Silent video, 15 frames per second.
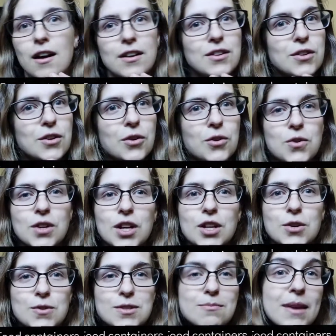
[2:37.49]
You can
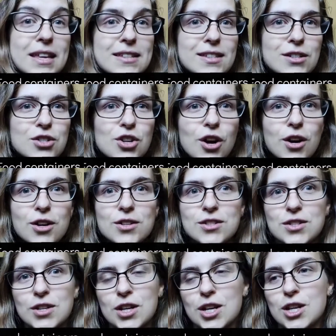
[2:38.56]
use mason
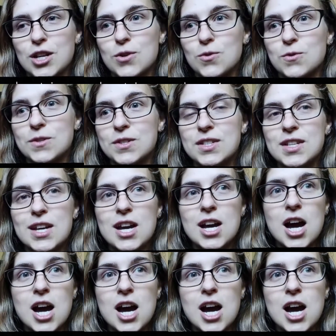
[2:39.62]
jars, you can use